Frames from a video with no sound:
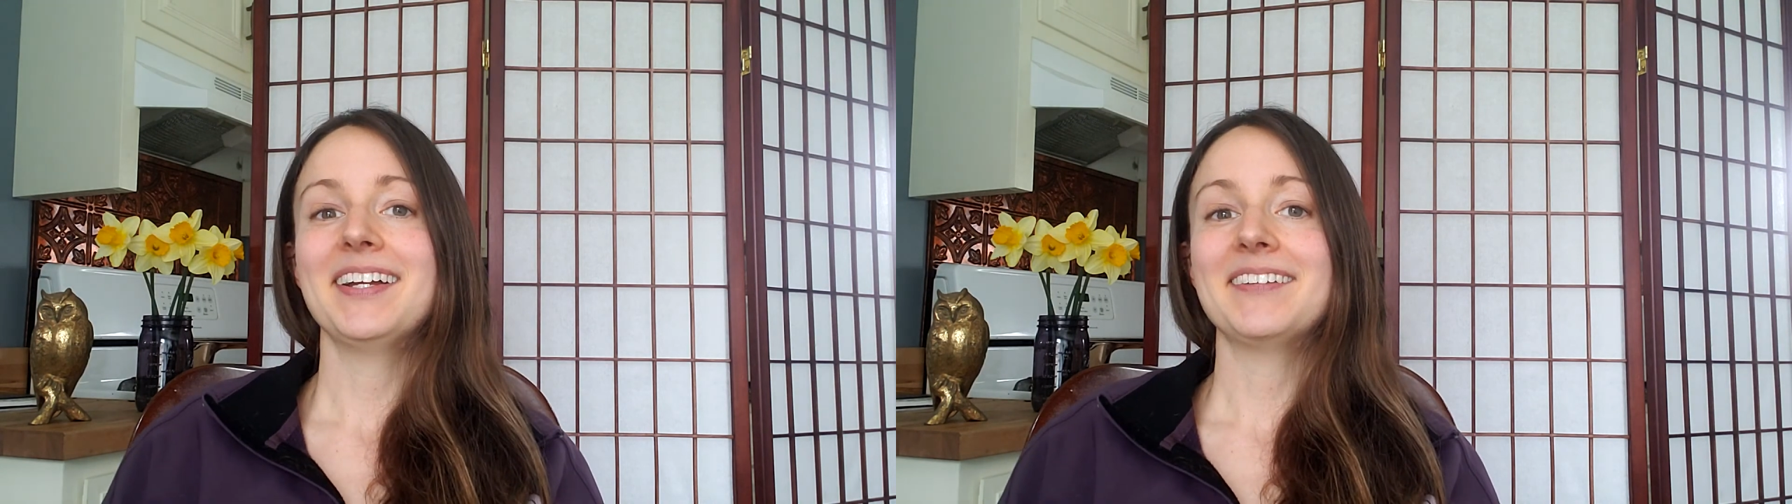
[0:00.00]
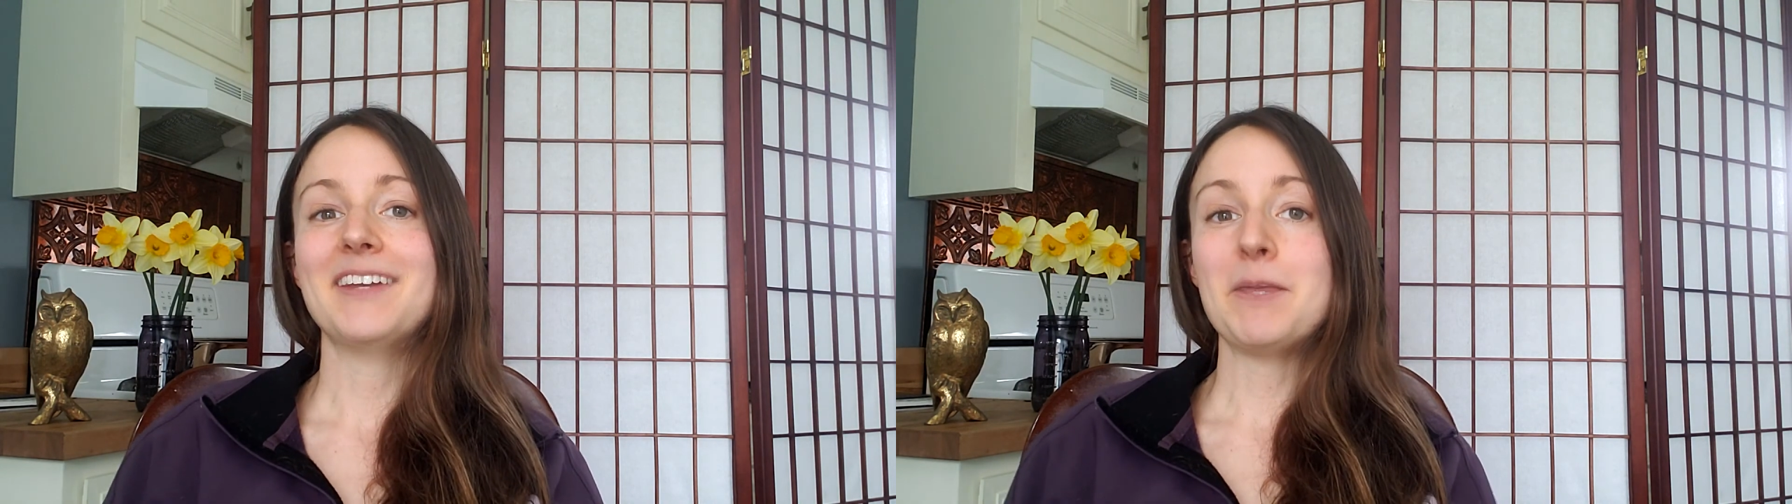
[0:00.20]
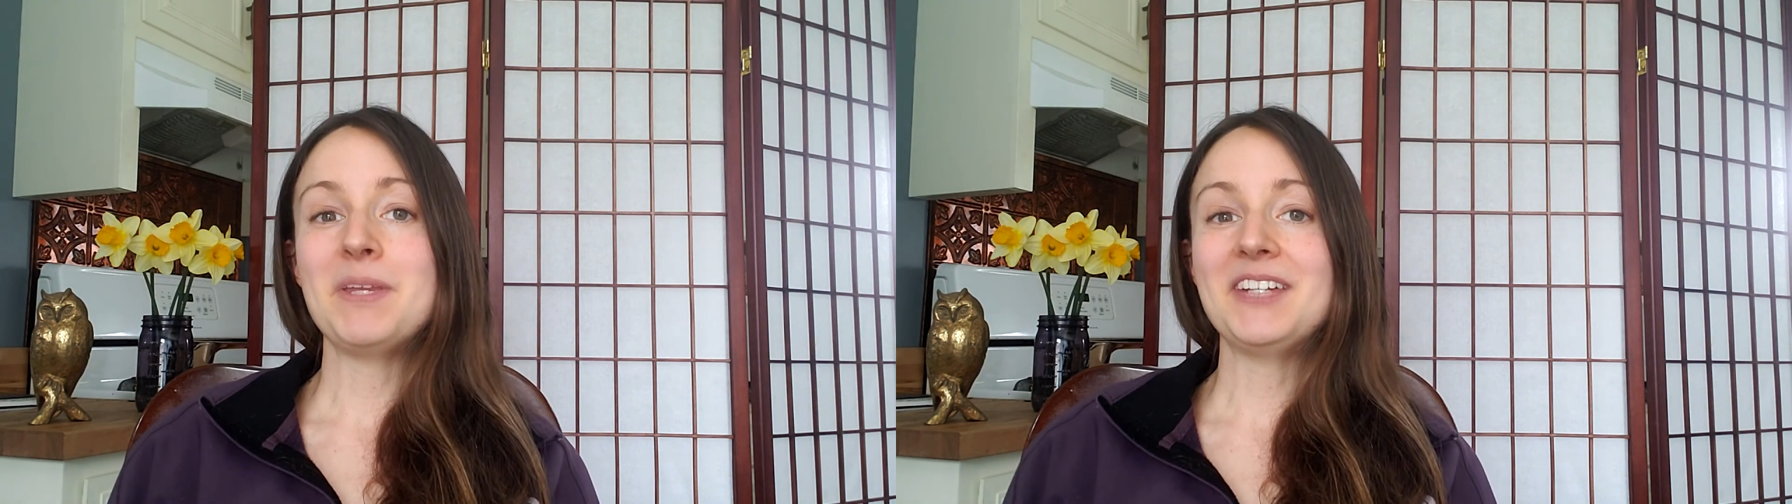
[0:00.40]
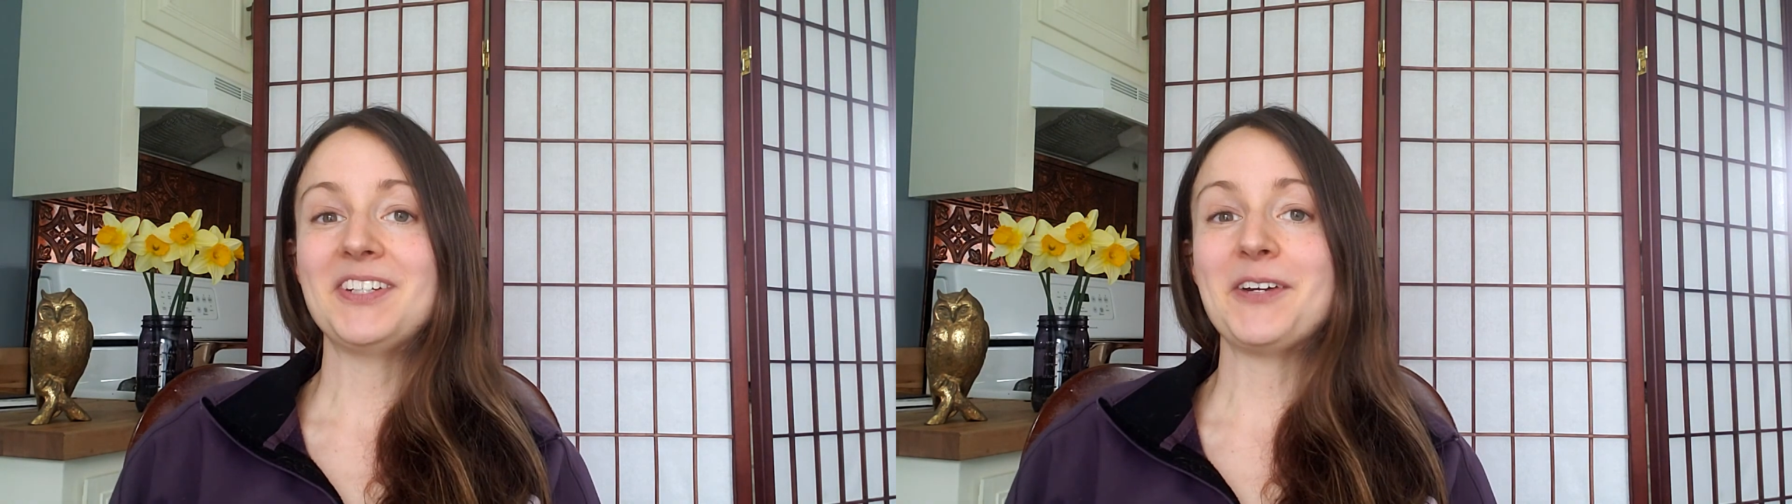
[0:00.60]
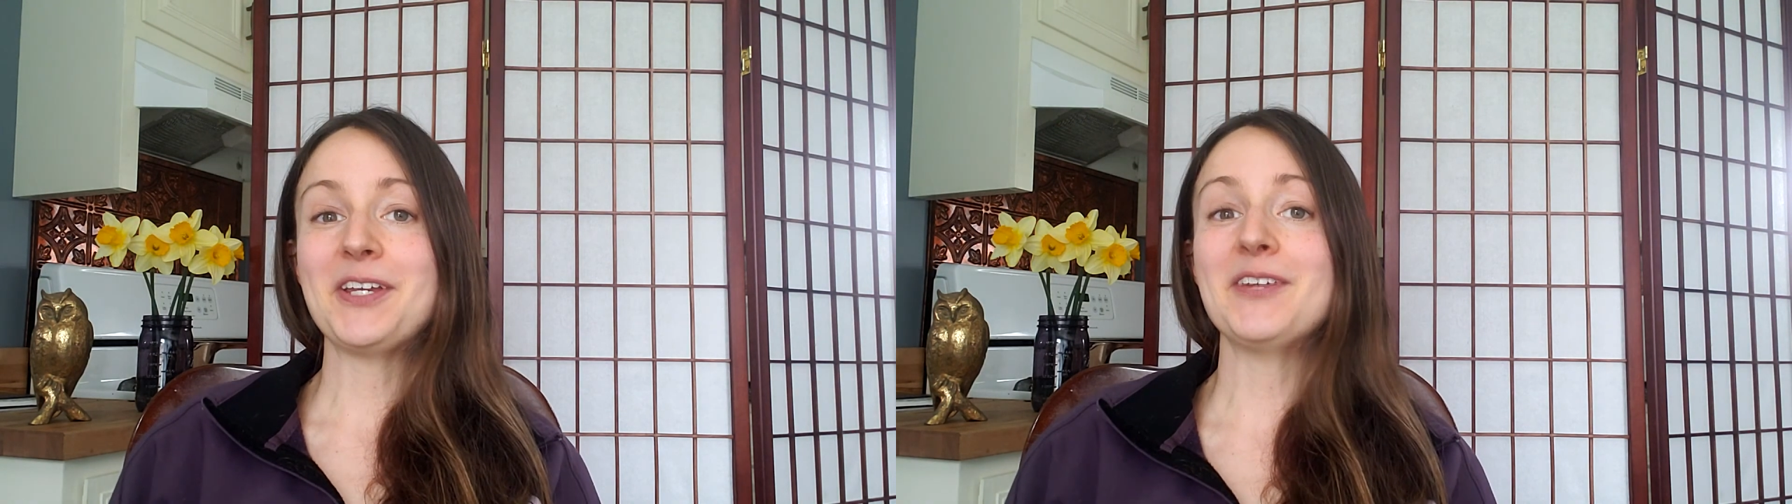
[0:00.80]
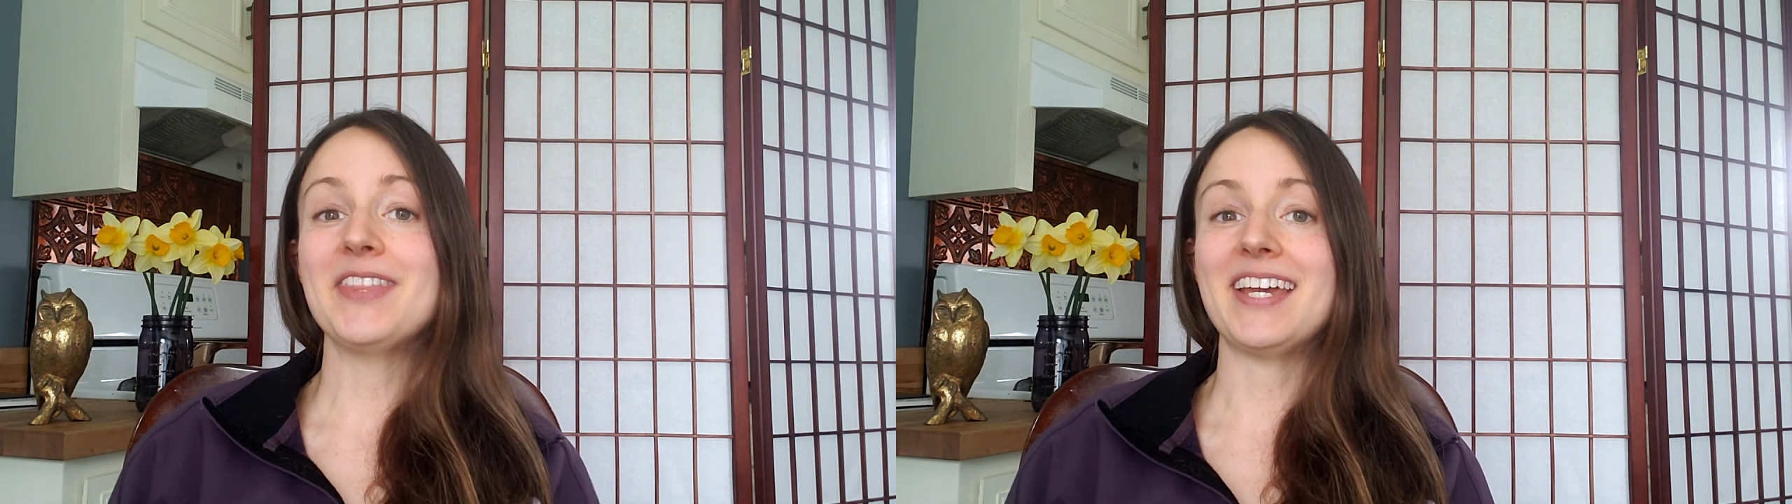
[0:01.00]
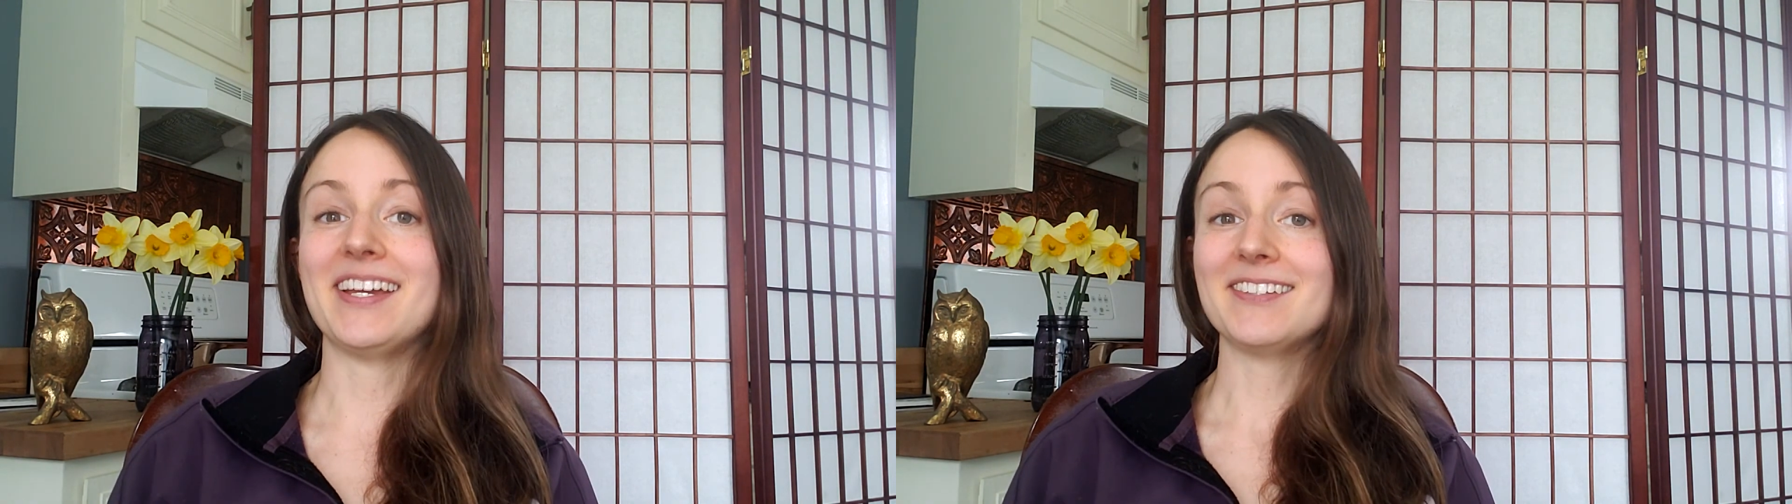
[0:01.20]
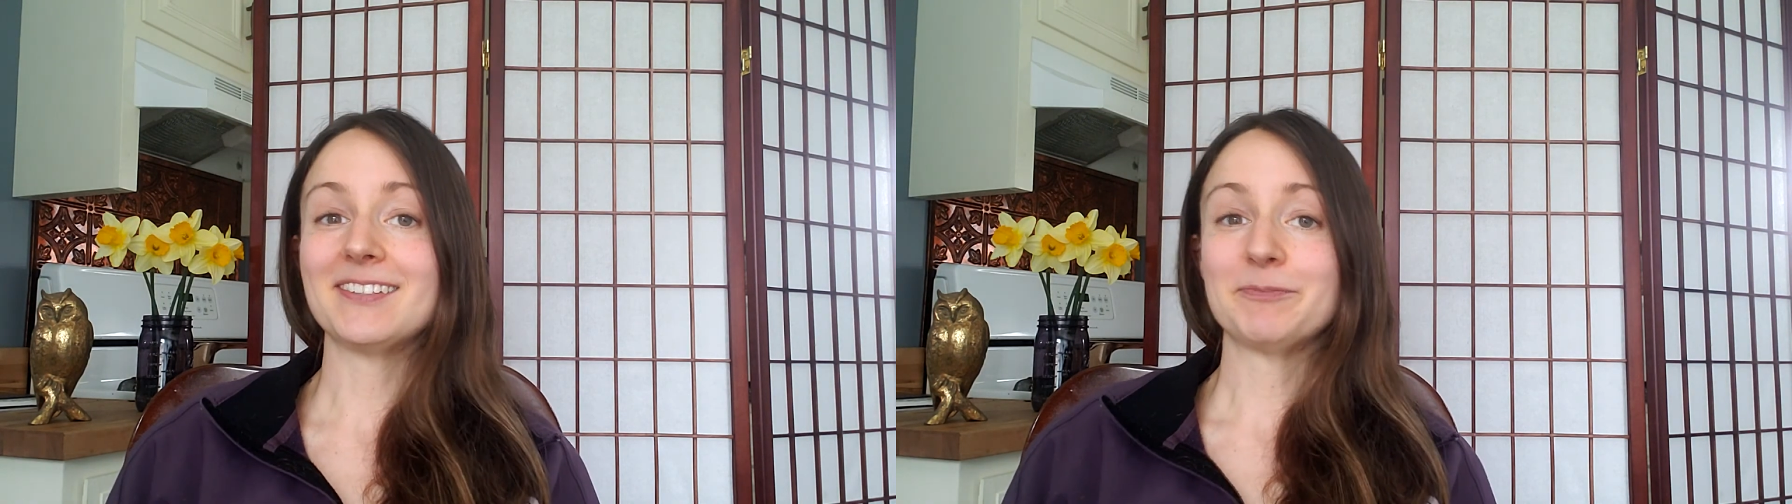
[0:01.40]
let me show you
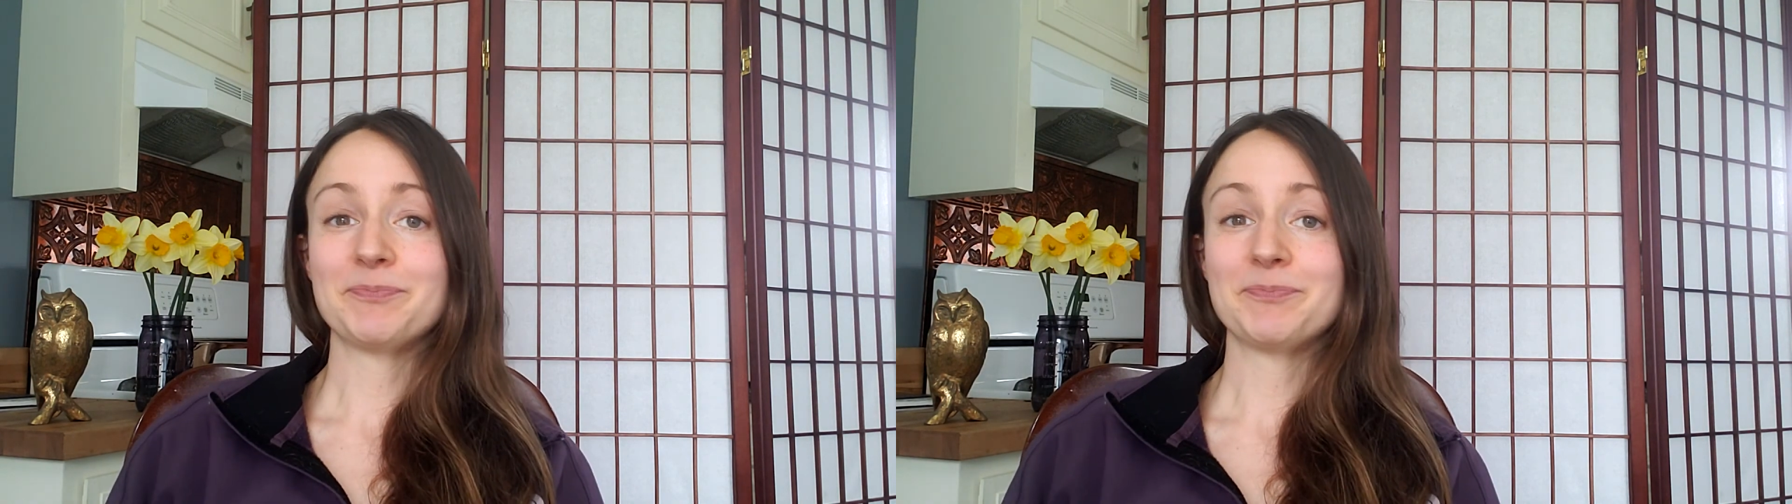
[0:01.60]
this.